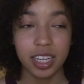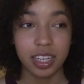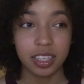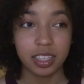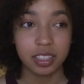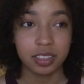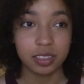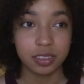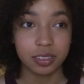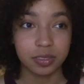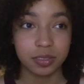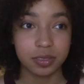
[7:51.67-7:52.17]

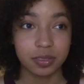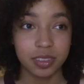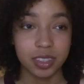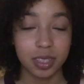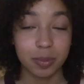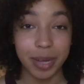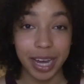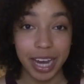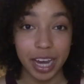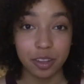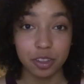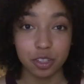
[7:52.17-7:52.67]
of
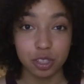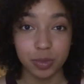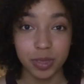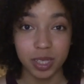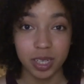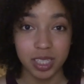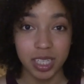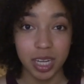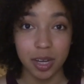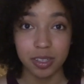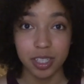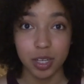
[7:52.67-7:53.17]
the bathroom
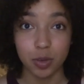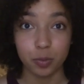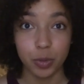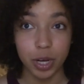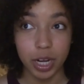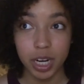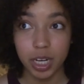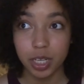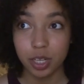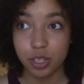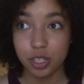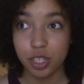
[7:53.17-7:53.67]
because I was like,
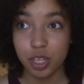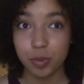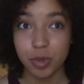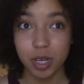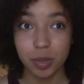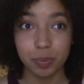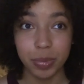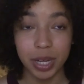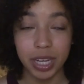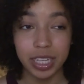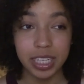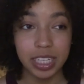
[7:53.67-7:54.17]
why are there so
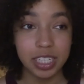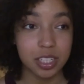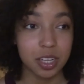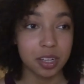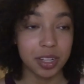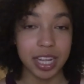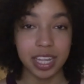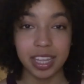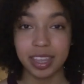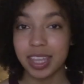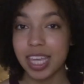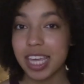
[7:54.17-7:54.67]
many buttons? They're
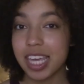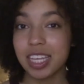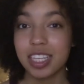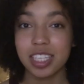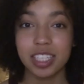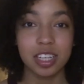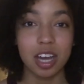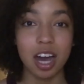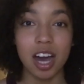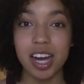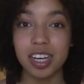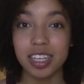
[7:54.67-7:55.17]
like
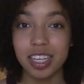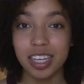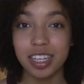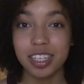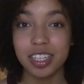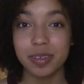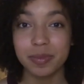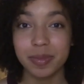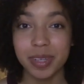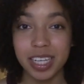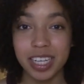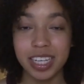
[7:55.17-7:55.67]
things talking
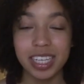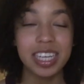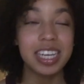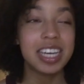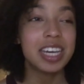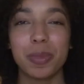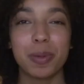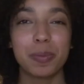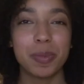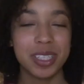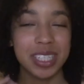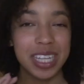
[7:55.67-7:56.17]
to me.
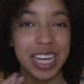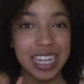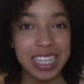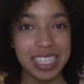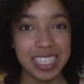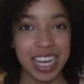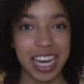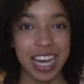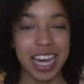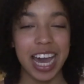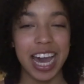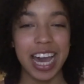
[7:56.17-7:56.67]
But
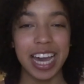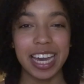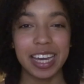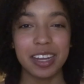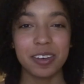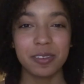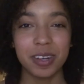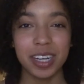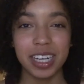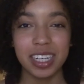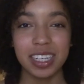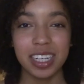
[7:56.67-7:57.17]
besides that, I
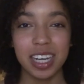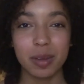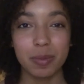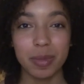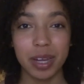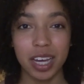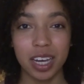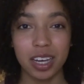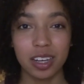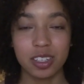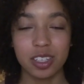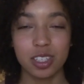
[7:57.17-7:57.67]
had read
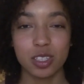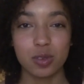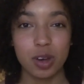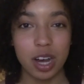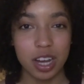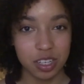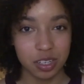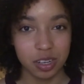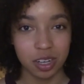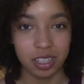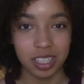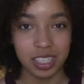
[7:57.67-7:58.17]
about
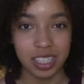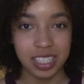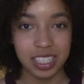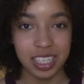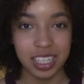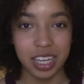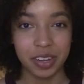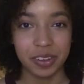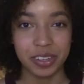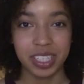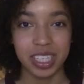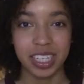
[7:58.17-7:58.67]
squat toilets
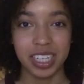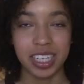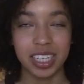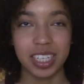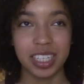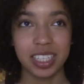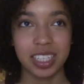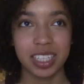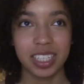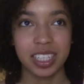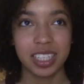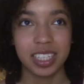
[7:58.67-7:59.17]
and I was
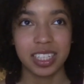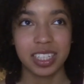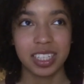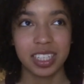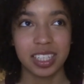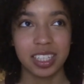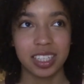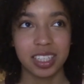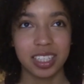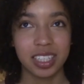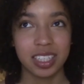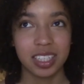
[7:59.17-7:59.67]
like,
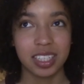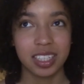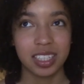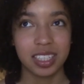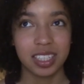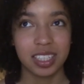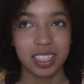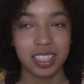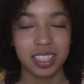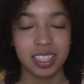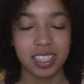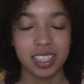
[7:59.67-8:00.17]

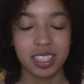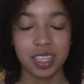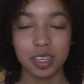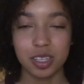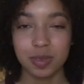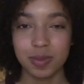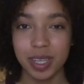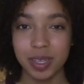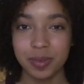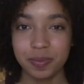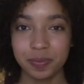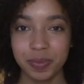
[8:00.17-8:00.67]

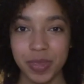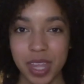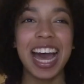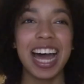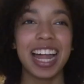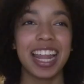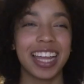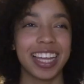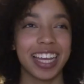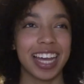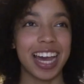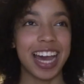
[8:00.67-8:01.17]
excuse me?
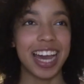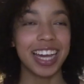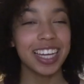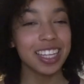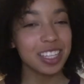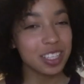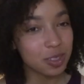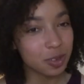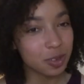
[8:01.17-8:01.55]
Like, I can